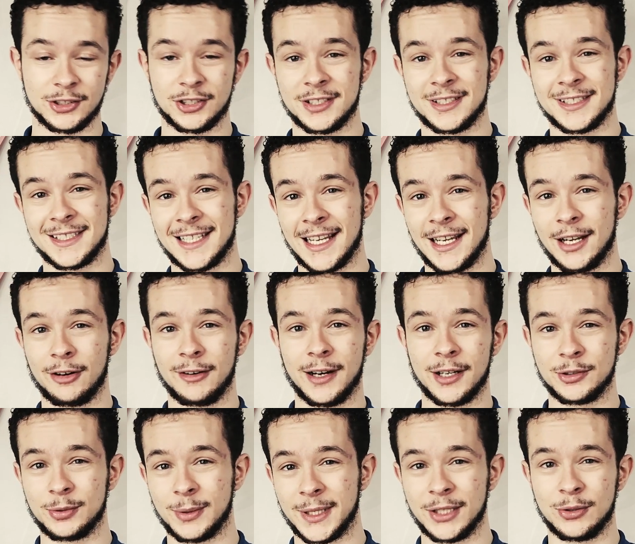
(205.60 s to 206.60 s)
Just stay
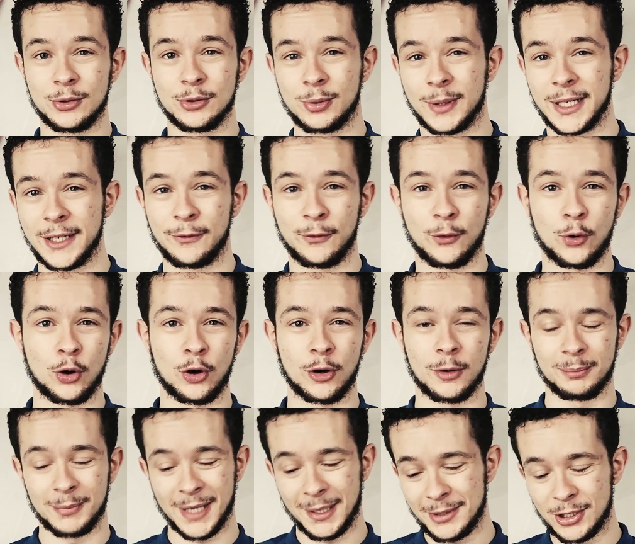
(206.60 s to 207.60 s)
around 22,
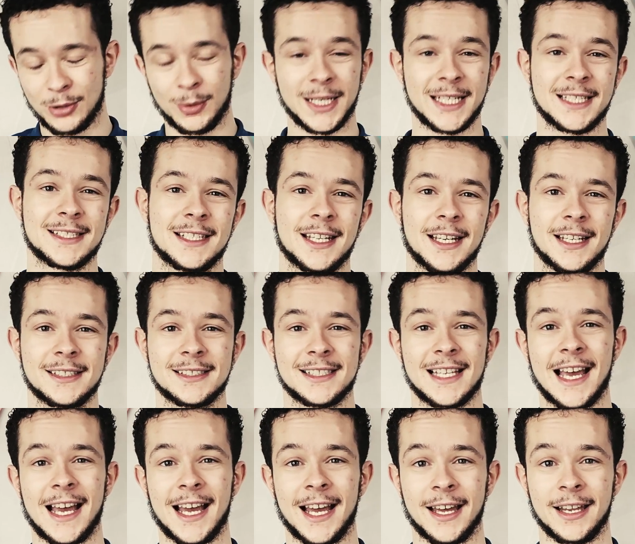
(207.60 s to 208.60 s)
24, maybe
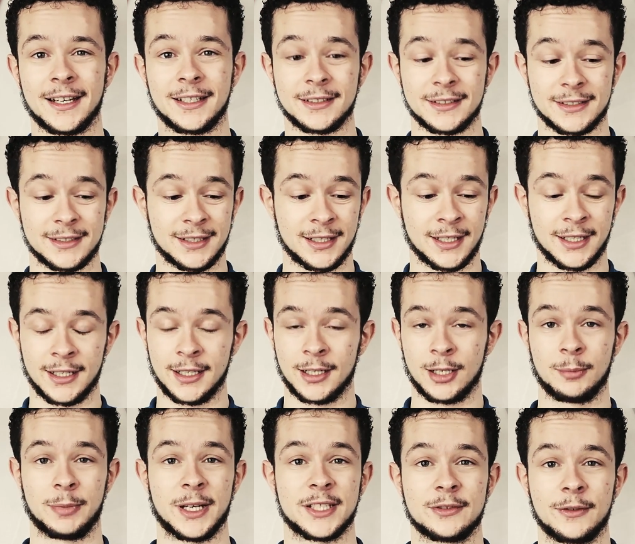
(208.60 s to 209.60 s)
26, and
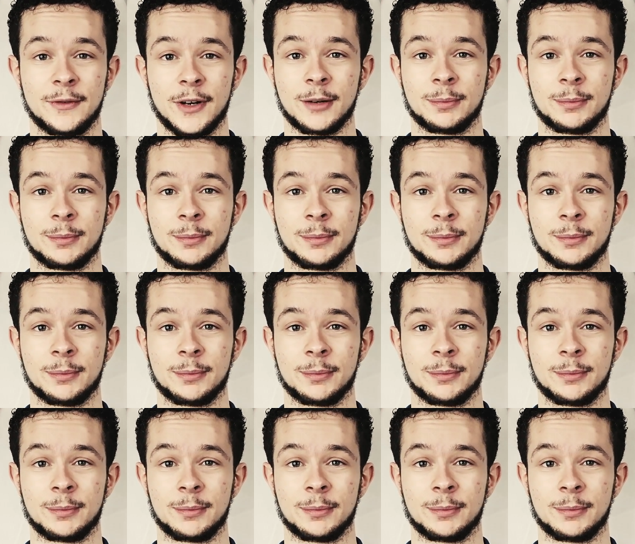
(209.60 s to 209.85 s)
best of